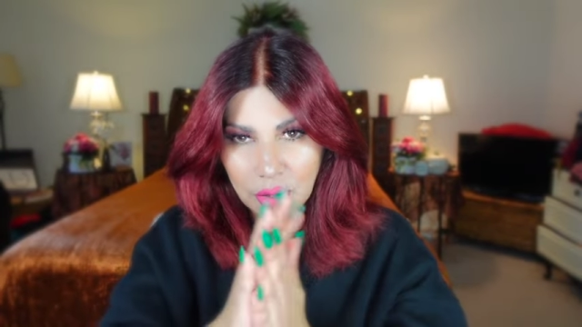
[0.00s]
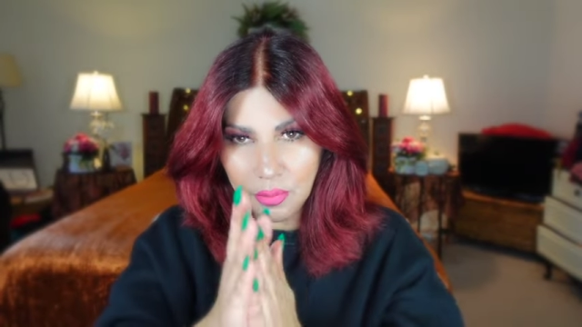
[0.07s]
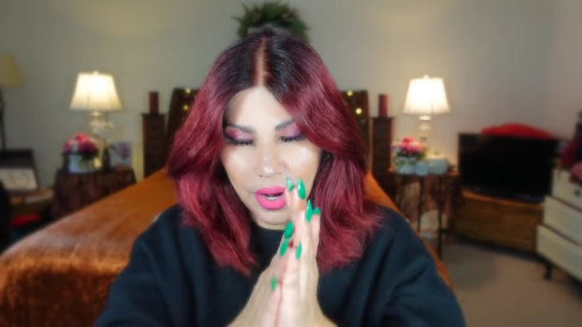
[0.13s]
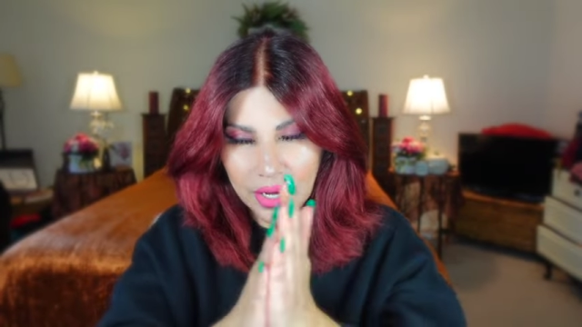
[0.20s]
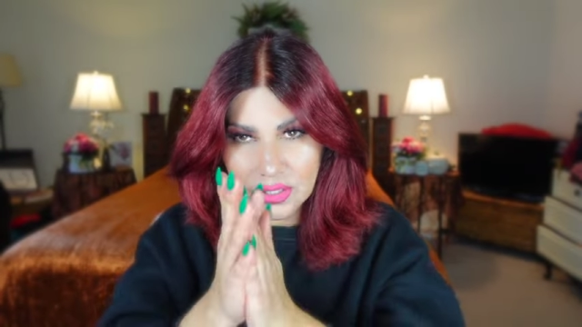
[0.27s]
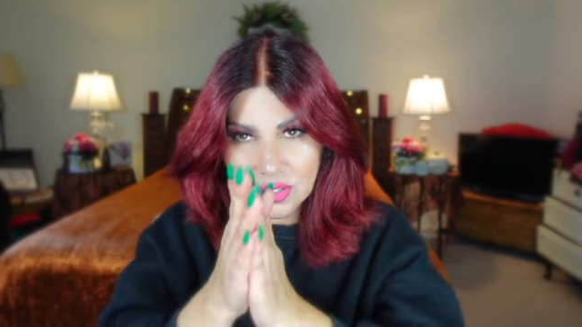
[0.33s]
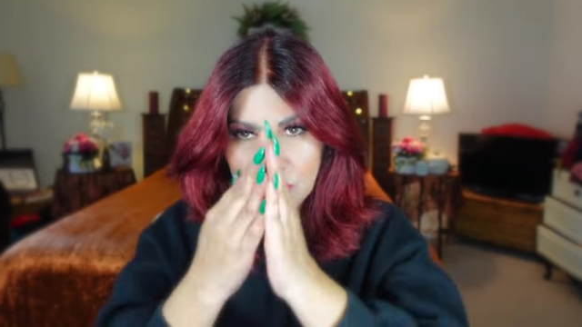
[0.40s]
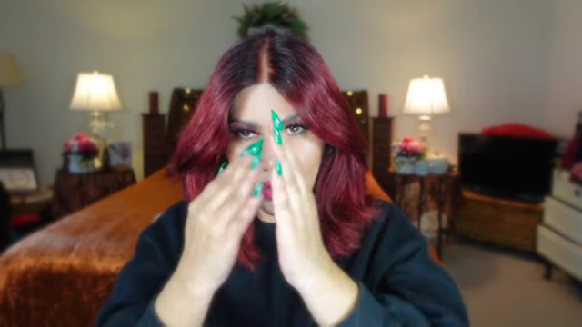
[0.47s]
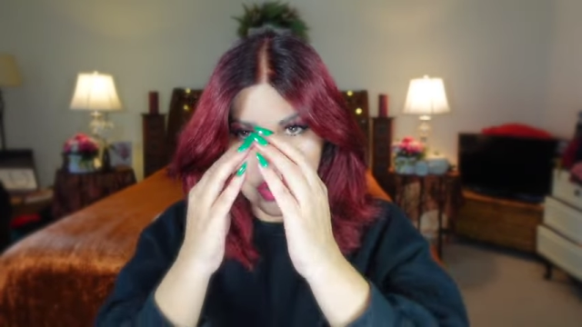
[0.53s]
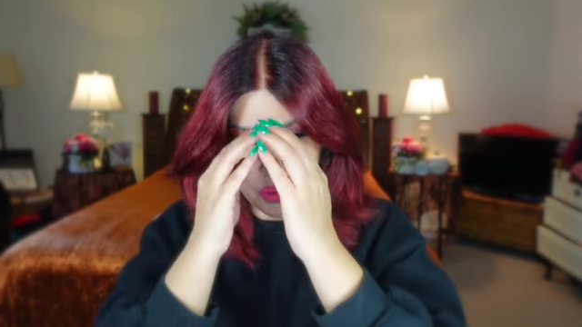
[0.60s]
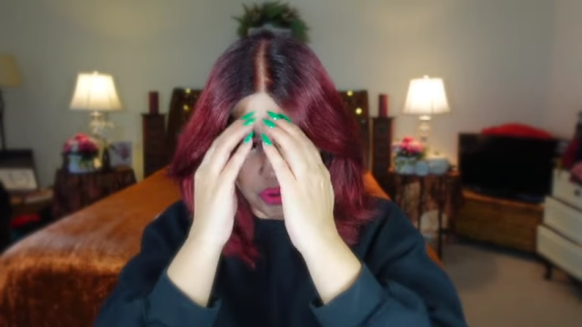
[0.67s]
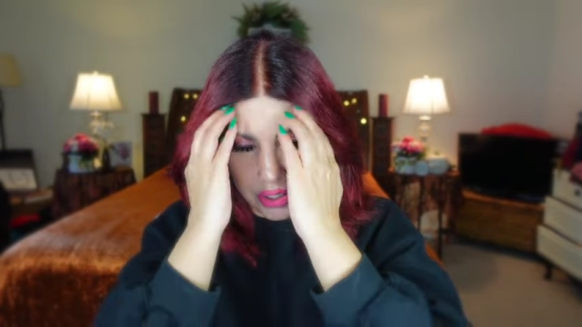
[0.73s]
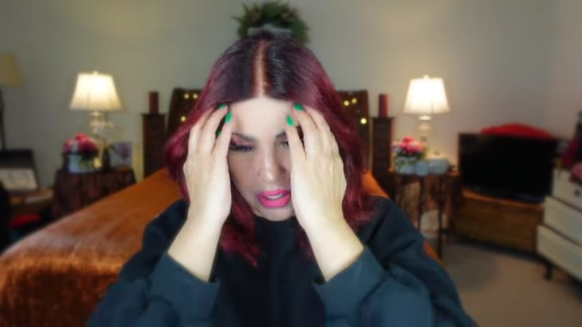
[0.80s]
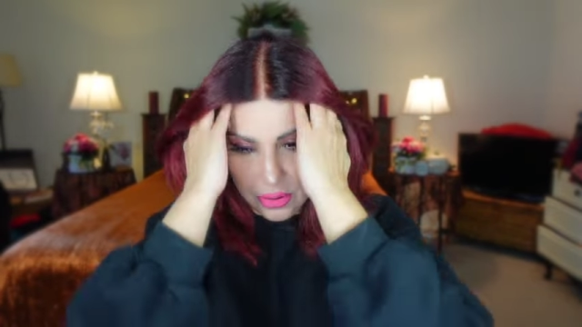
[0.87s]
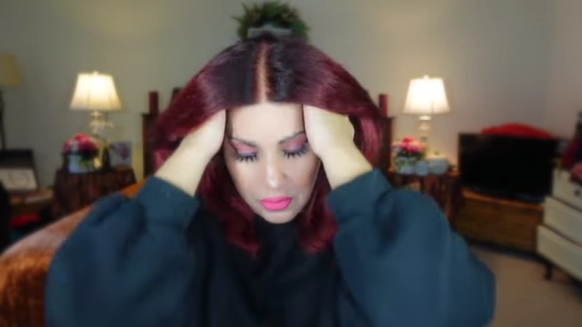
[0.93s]
But so you
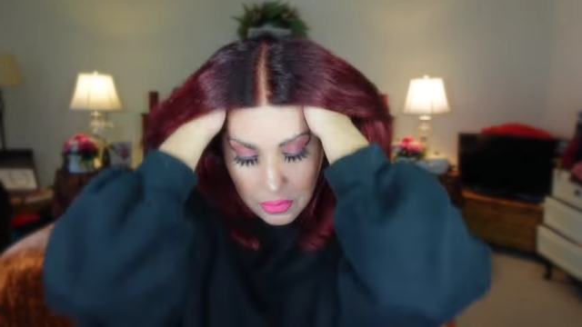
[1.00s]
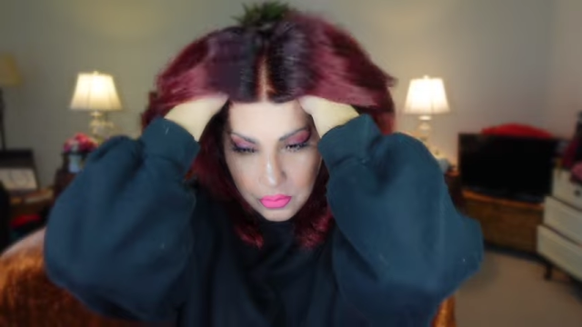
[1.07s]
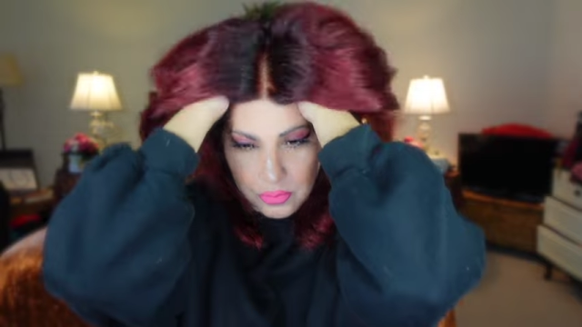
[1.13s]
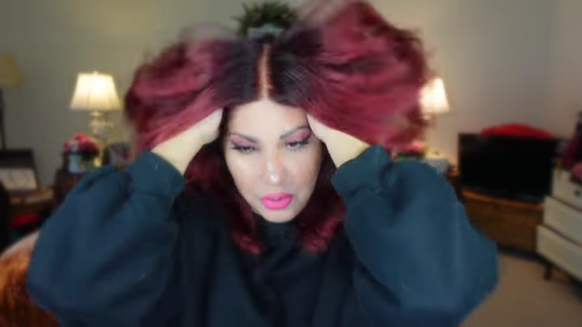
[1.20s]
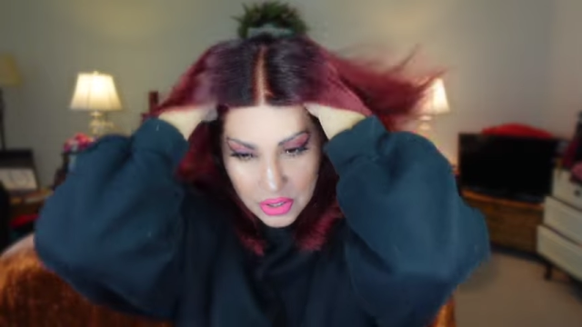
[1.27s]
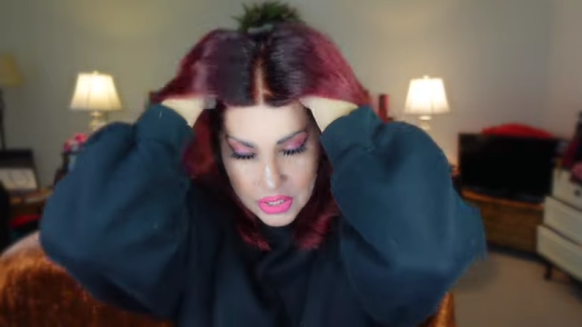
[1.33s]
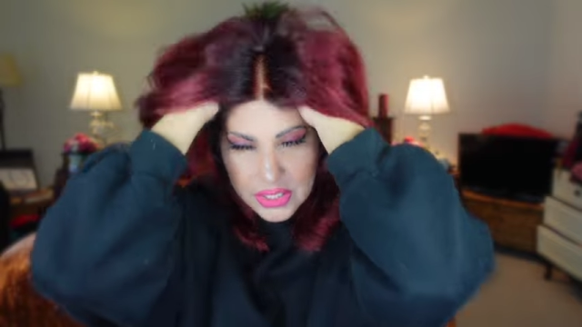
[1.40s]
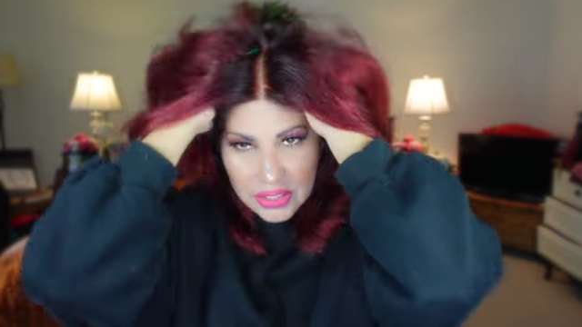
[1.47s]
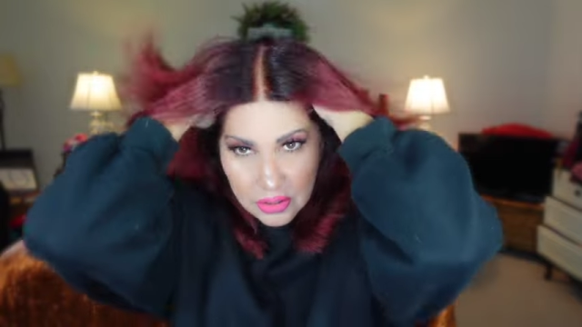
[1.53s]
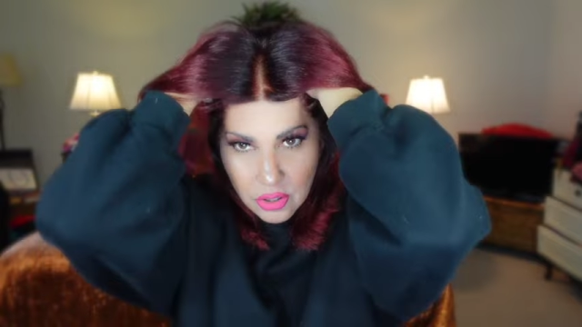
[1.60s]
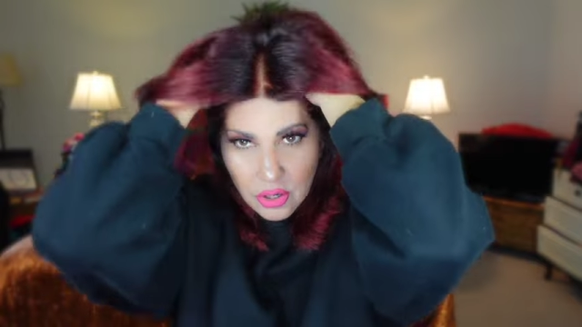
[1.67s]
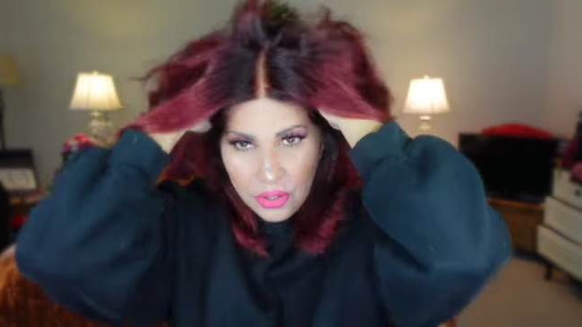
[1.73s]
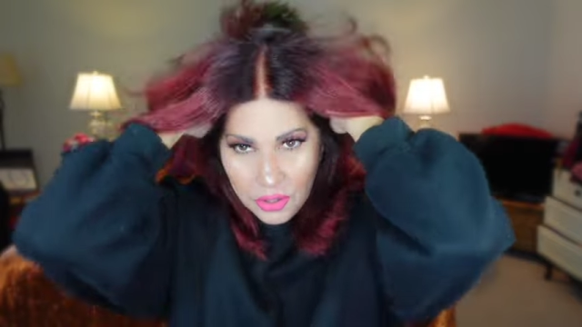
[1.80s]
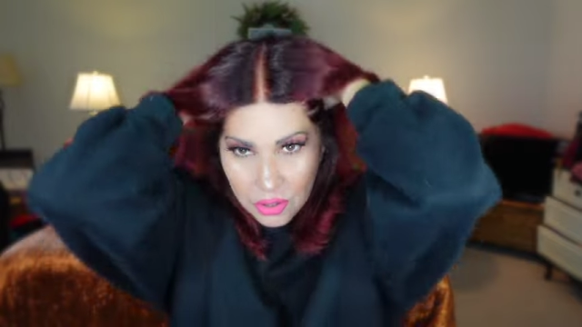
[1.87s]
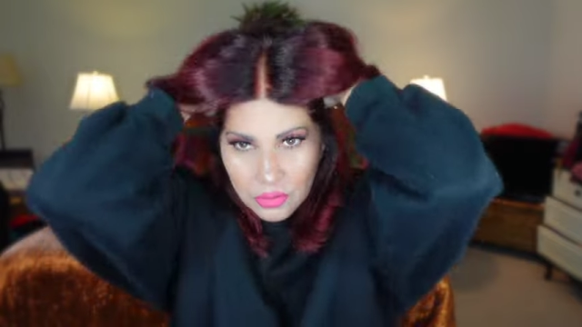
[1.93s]
wanna put
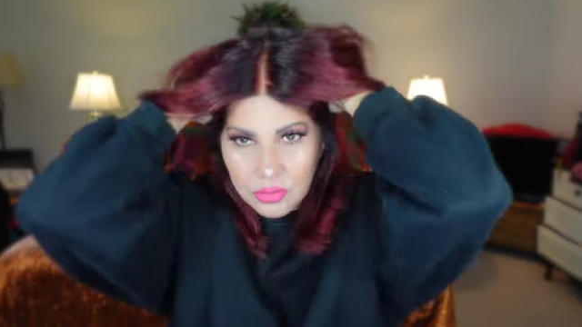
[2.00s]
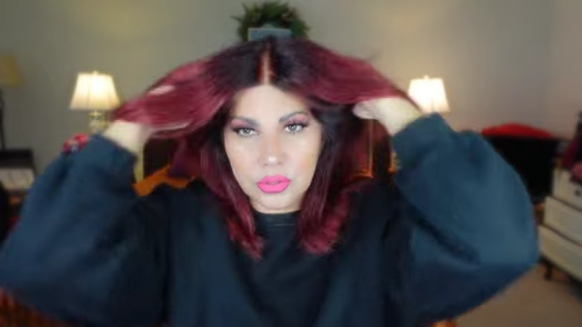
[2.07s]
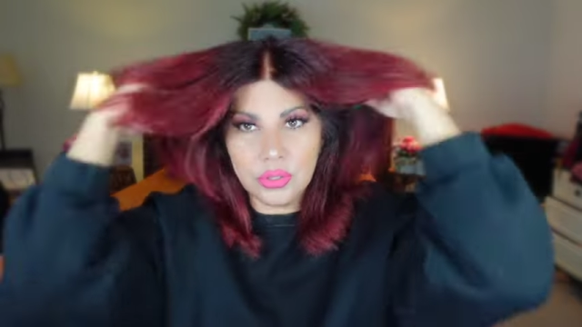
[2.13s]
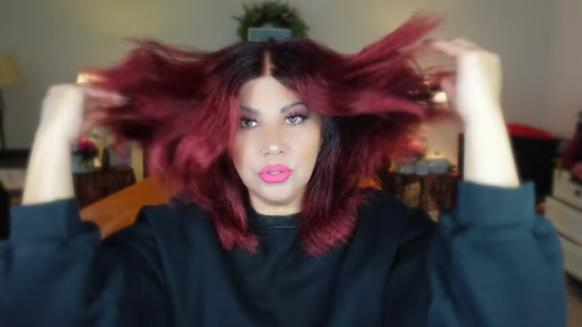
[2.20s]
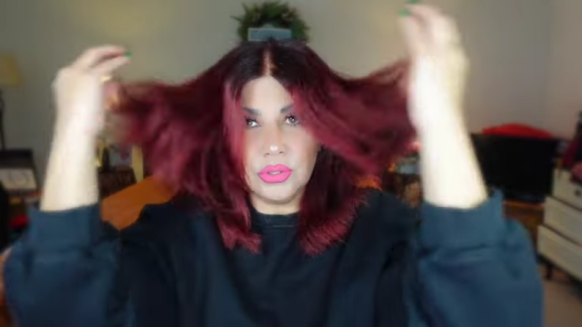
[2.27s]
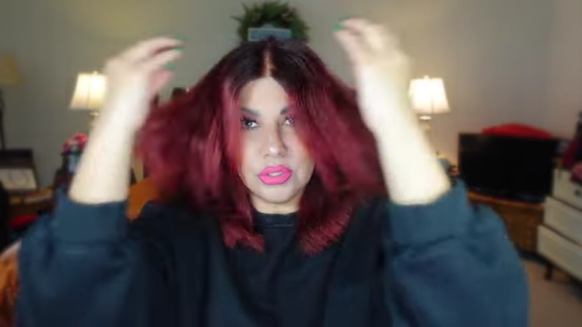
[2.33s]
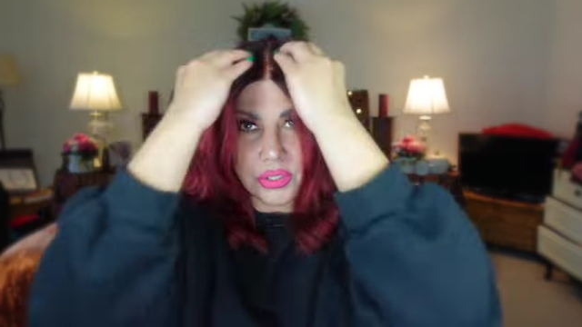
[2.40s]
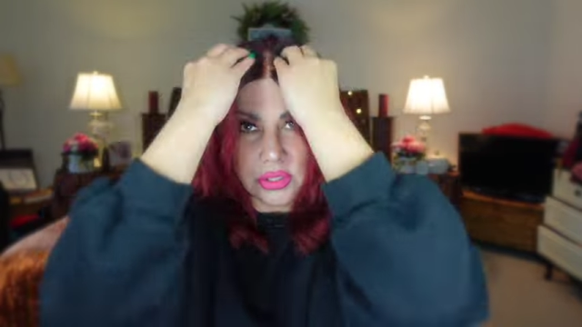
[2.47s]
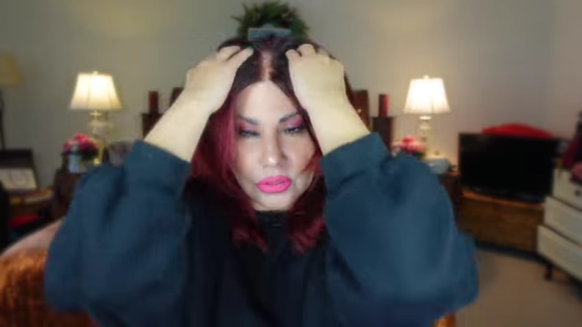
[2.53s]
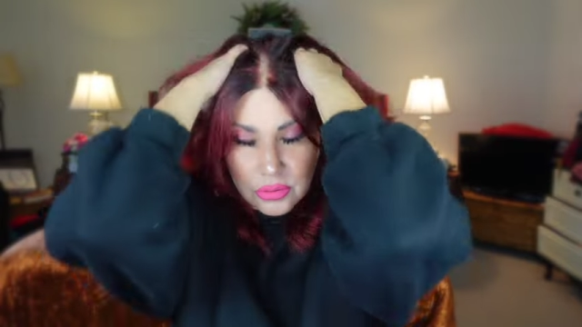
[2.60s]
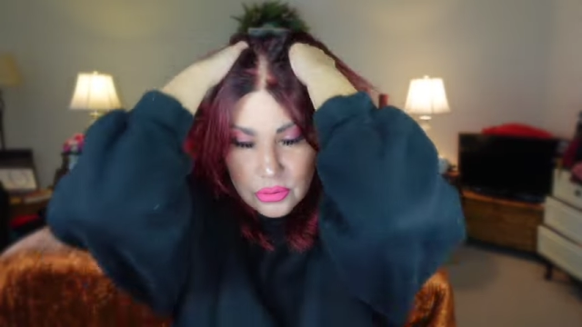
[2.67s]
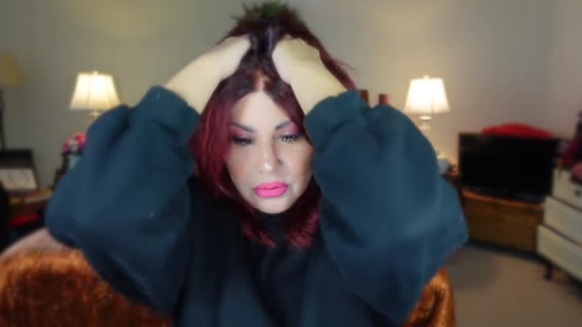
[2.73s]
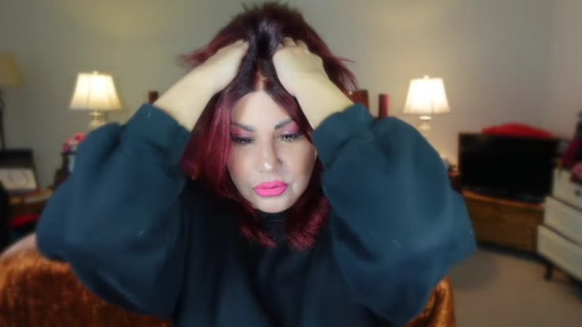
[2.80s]
this on your roots